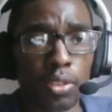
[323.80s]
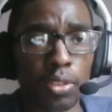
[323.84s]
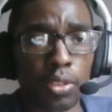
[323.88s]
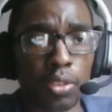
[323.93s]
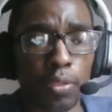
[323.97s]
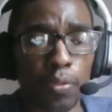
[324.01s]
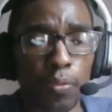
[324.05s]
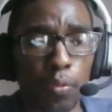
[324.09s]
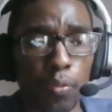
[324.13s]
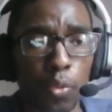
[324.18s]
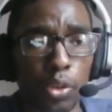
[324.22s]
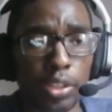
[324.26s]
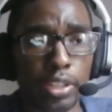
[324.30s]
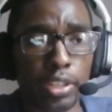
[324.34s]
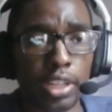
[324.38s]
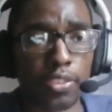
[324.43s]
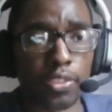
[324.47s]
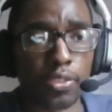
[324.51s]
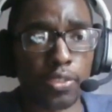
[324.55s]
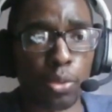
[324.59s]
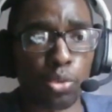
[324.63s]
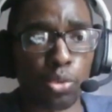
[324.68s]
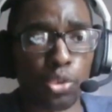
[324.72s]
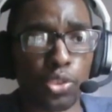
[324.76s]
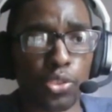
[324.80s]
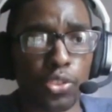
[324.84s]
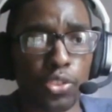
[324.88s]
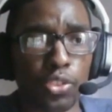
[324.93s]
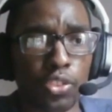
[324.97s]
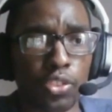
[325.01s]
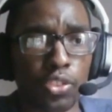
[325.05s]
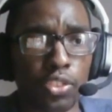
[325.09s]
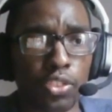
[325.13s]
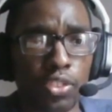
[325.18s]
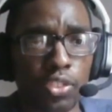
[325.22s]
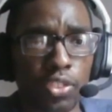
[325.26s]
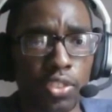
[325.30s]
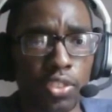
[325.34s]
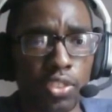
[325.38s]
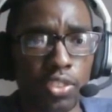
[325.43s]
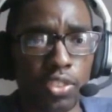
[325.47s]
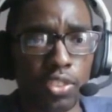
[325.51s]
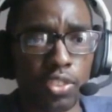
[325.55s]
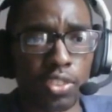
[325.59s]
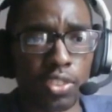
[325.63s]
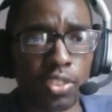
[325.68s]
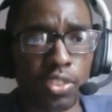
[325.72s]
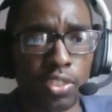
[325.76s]
The Fortnite soldiers.
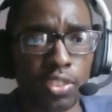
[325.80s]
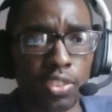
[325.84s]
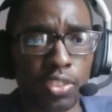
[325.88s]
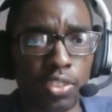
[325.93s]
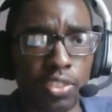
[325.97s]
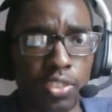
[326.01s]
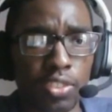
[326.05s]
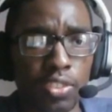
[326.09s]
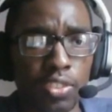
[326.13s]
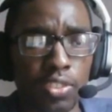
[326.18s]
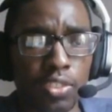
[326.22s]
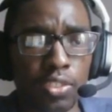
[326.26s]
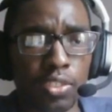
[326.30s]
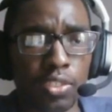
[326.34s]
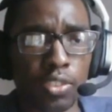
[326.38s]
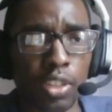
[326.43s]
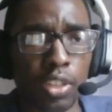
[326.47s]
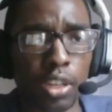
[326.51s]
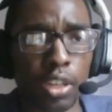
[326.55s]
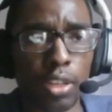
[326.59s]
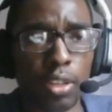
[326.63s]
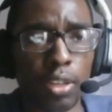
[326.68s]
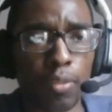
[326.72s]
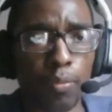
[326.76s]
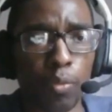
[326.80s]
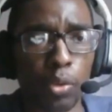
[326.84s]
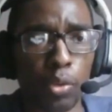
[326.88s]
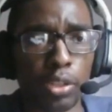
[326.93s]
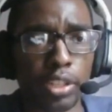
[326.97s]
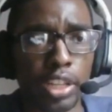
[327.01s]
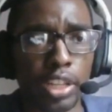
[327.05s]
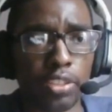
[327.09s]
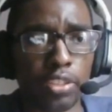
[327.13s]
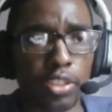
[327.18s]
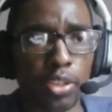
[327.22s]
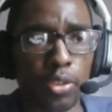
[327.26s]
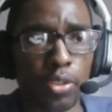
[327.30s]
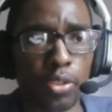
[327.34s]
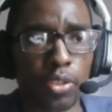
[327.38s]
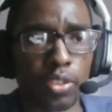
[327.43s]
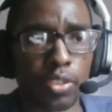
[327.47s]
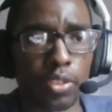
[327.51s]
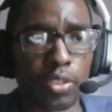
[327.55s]
Gotta love Fortnite though.